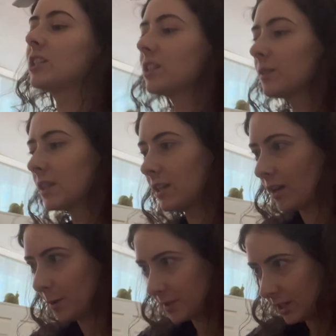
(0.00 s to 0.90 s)
don't say to
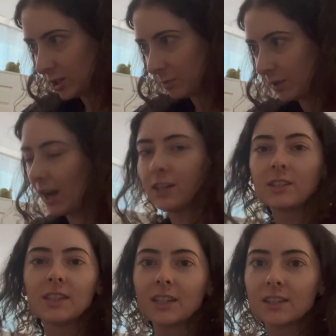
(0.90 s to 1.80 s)
top stitch, but I just
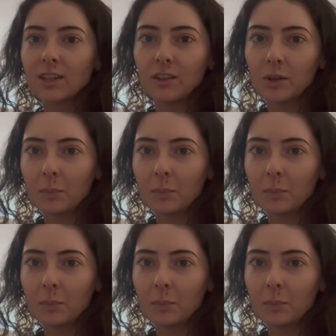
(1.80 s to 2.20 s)
think it's gonna look